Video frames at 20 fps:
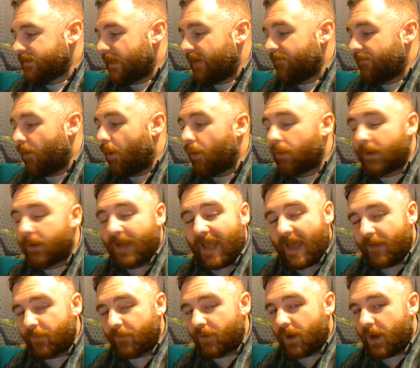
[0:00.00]
I've already
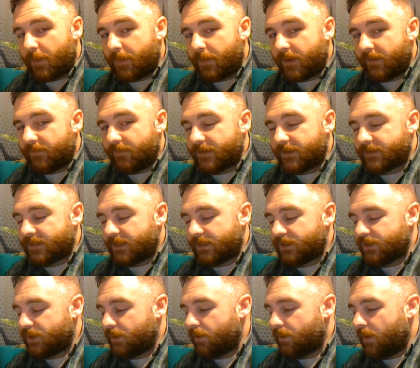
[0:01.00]
have a copy of this
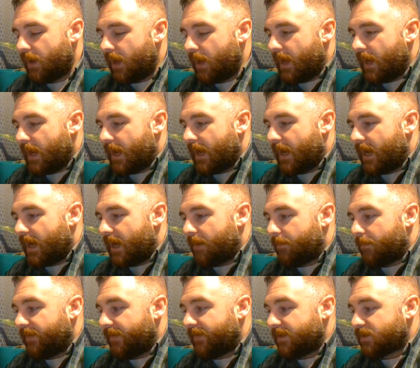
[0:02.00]
issue,
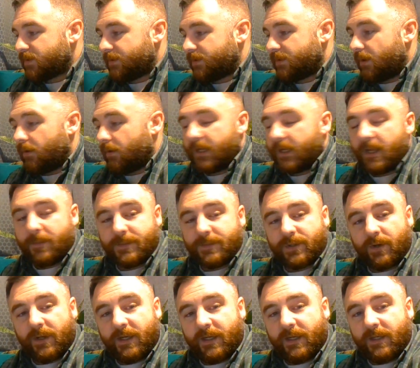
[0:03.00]
but this one already comes
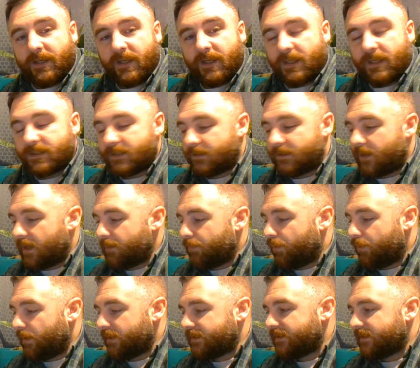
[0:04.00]
graded. It's a
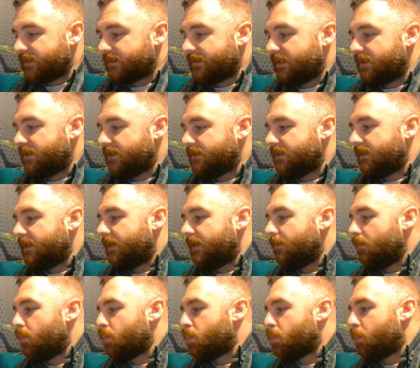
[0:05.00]
9.6 CGC,
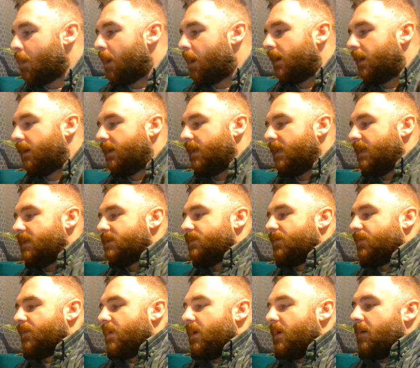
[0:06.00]
and
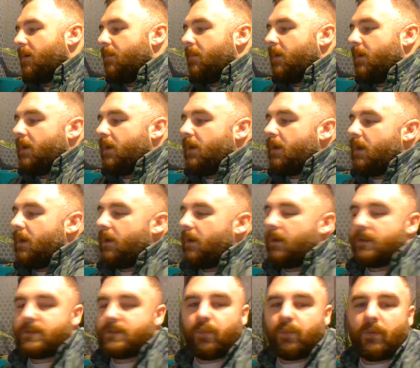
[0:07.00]

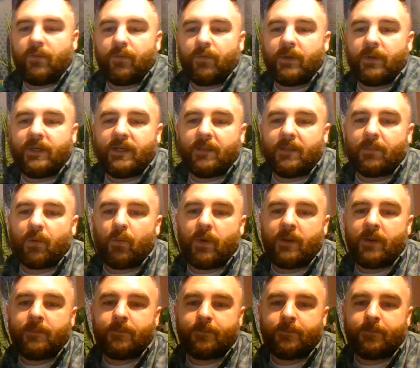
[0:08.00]
it's Wolverine #1.